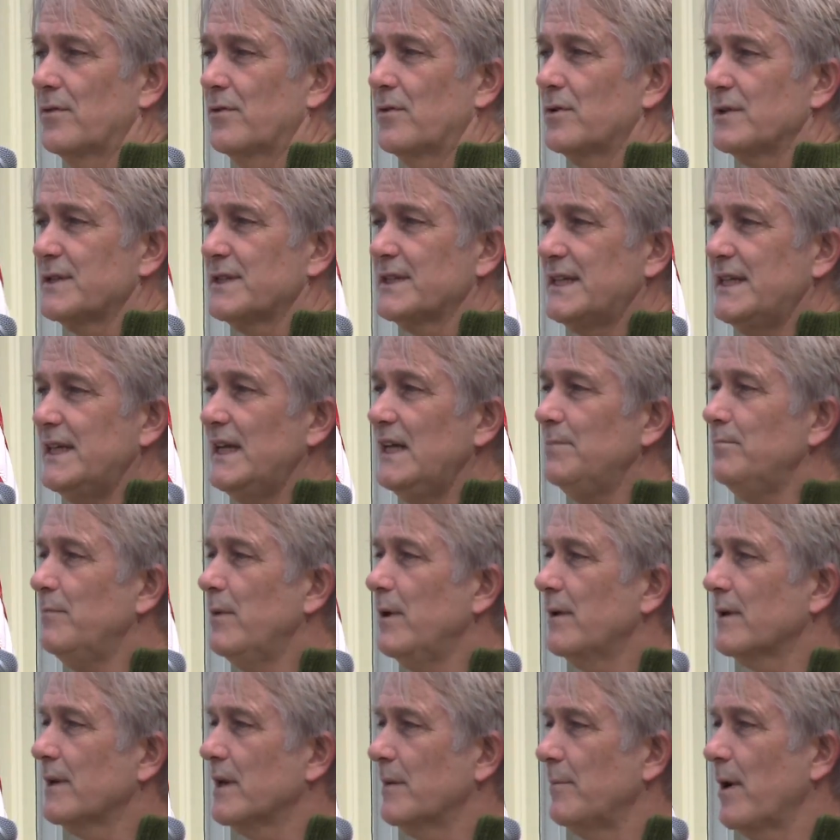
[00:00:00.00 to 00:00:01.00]
13
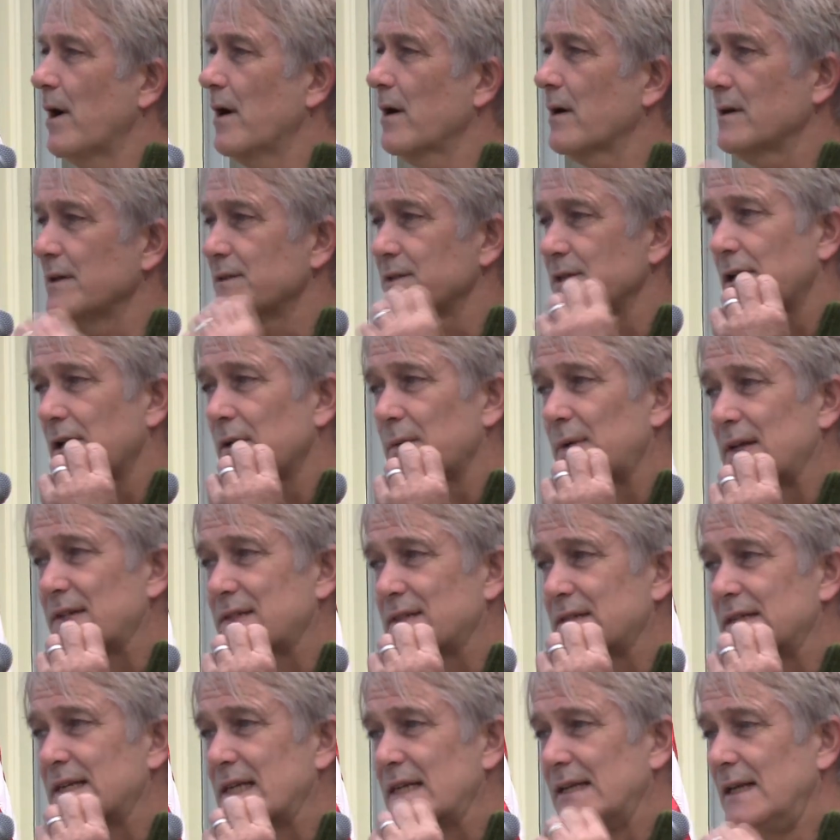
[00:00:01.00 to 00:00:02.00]
million Americans are
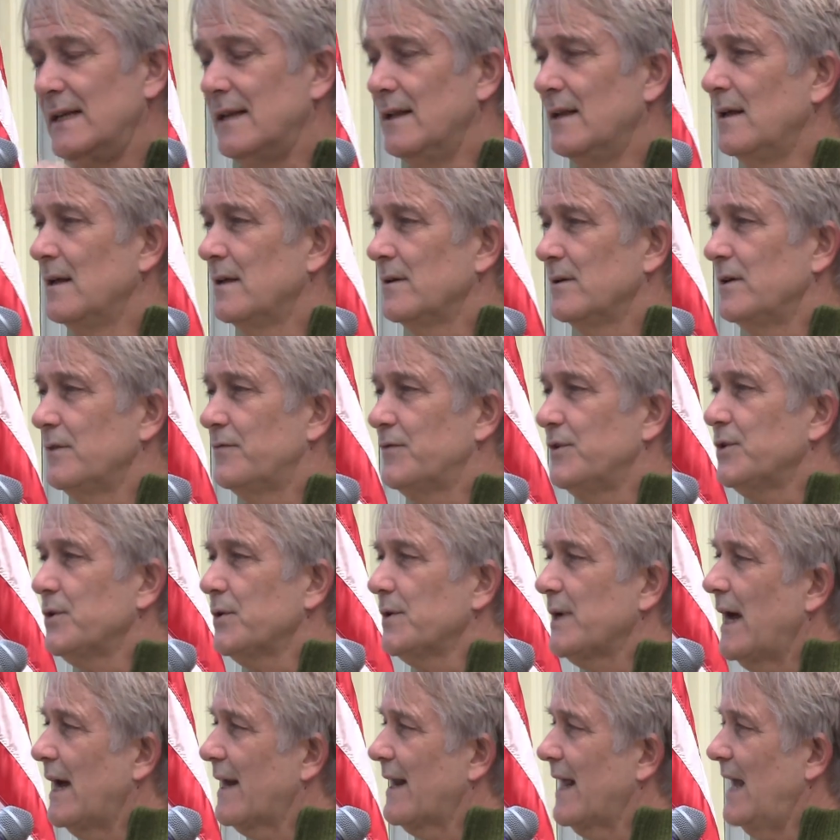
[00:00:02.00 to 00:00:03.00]
arrested. If you
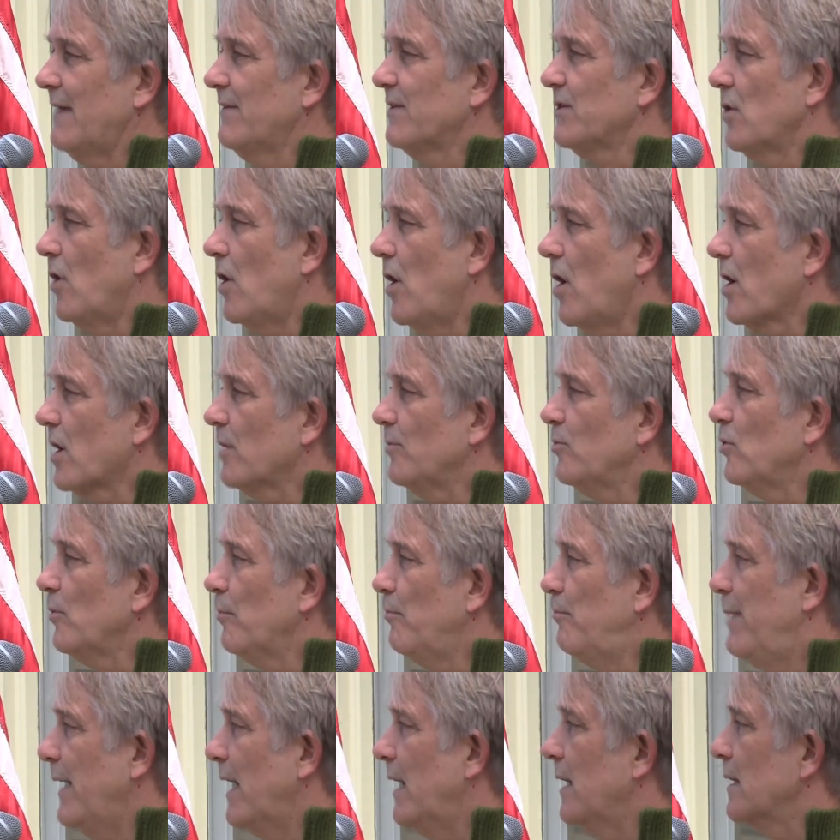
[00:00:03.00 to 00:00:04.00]
do not have an audible
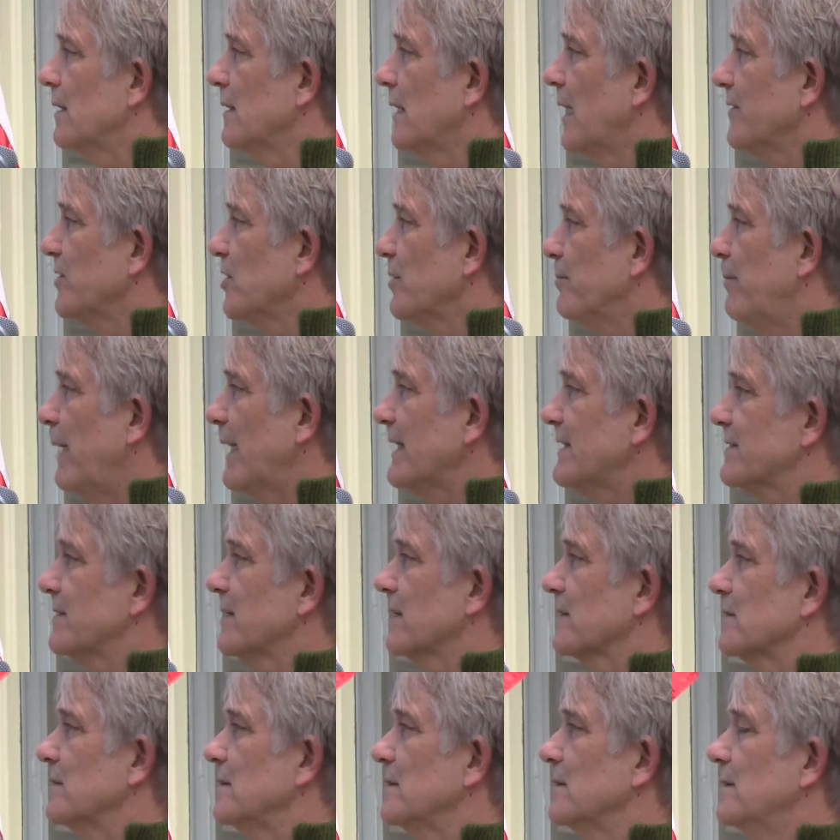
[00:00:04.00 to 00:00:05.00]
bell on your
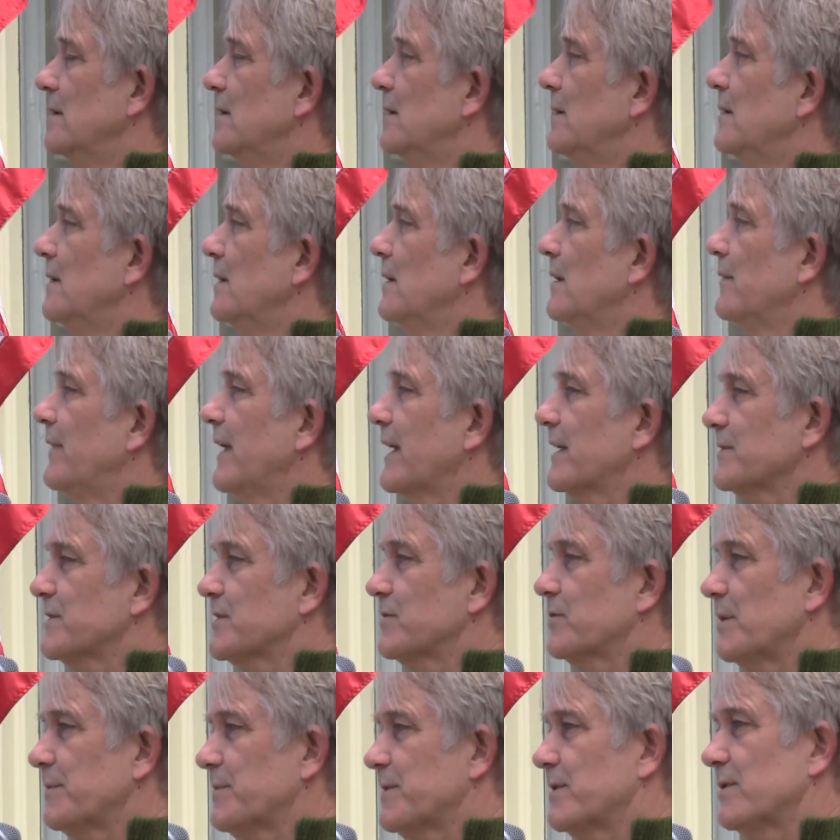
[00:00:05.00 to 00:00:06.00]
bicycle, they can
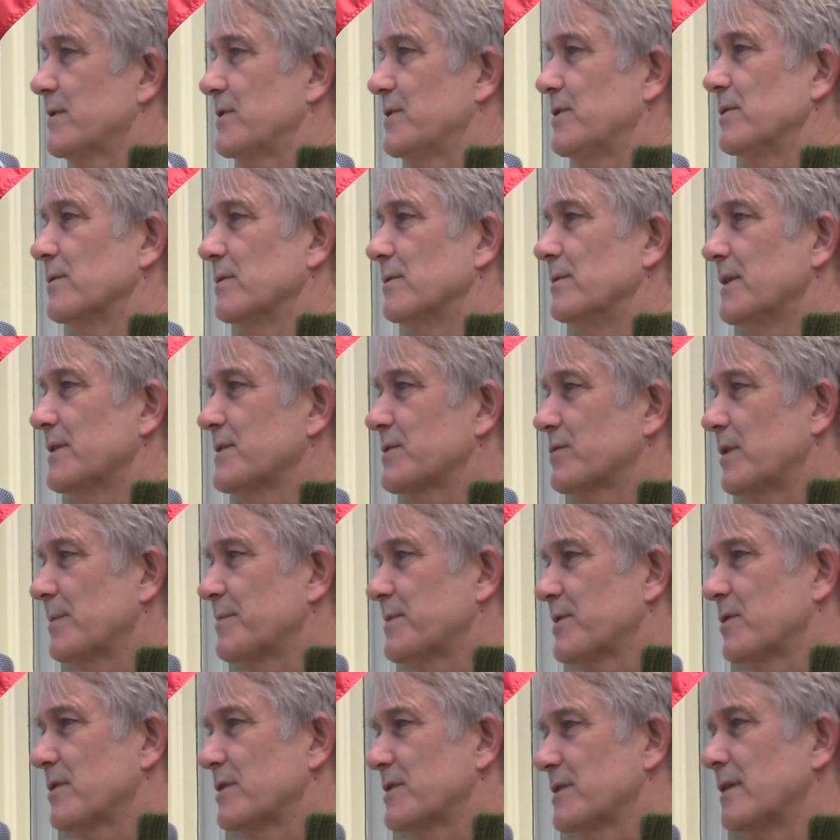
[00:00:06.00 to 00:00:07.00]
strip search you. They
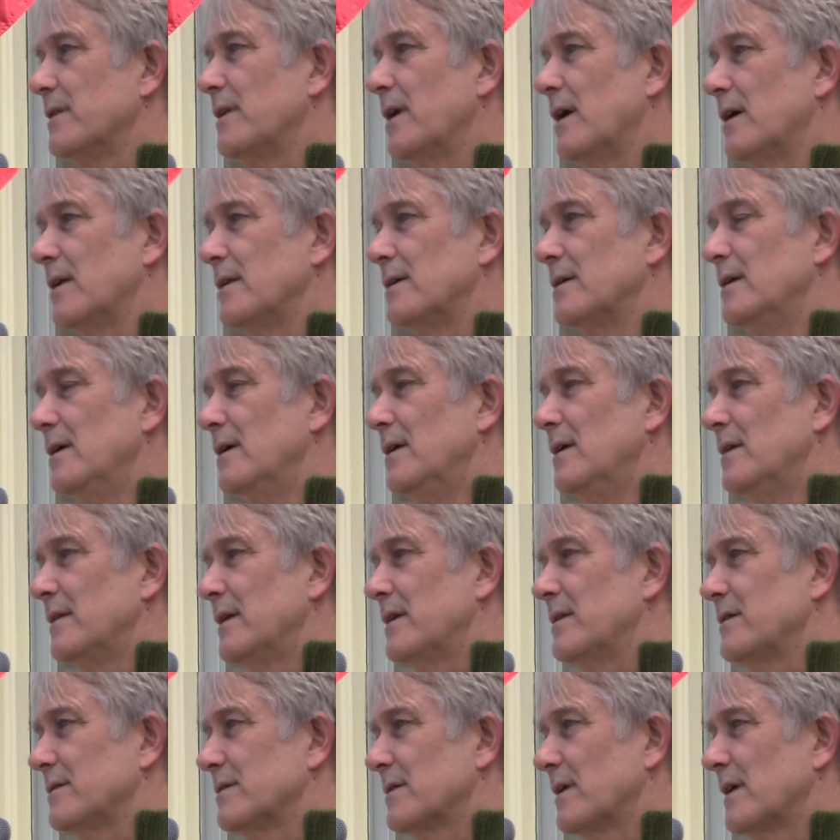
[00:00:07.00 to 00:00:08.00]
strip search
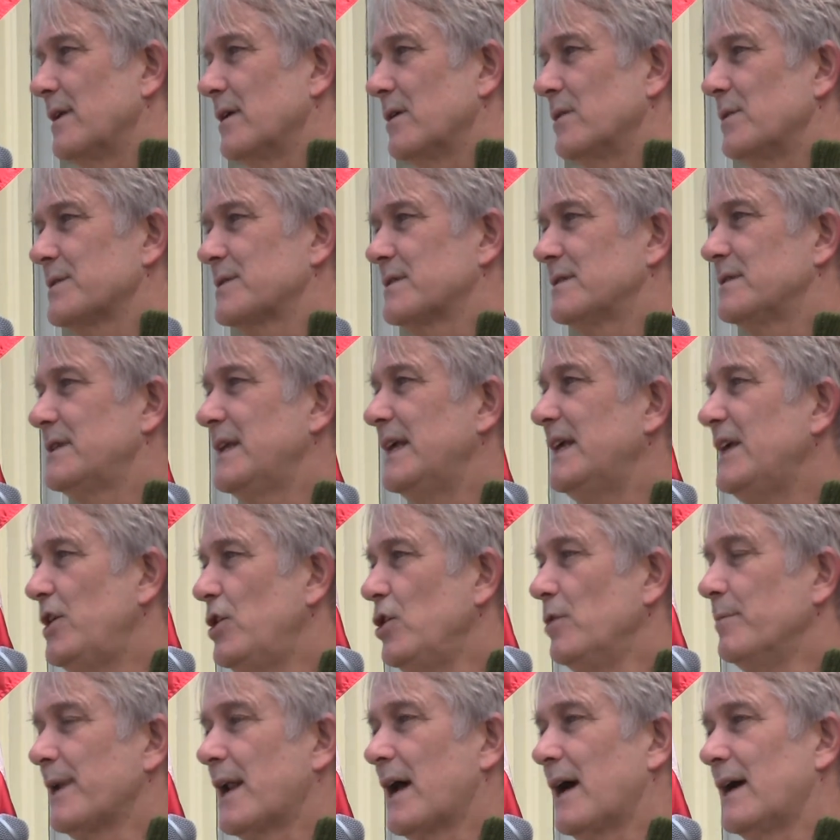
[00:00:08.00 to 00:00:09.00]
they don't. It's
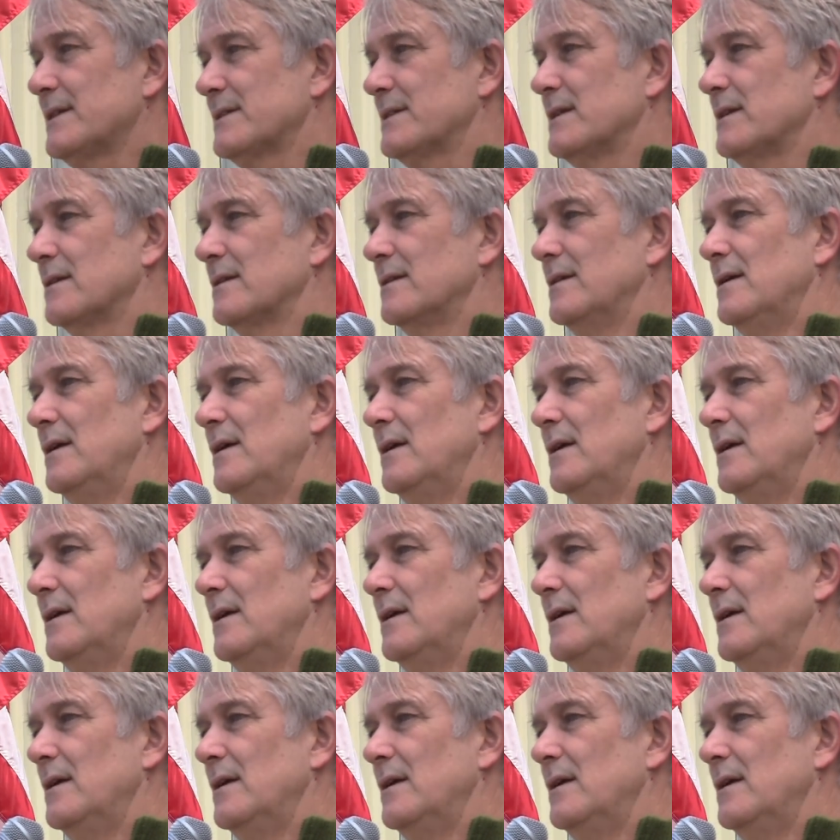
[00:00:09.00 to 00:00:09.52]
dehumanizing.